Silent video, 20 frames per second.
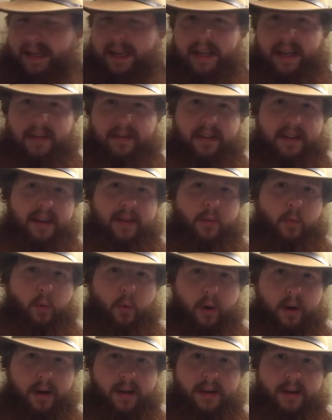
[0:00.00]
If you
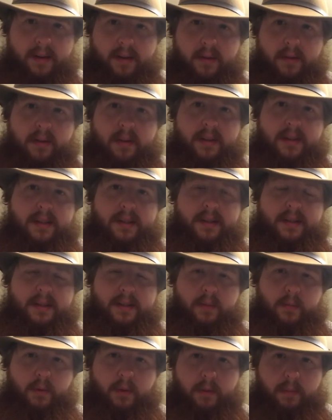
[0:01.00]
want to do
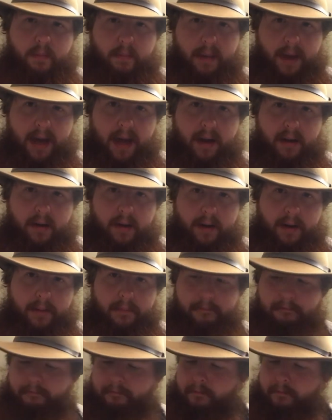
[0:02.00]
this with battery,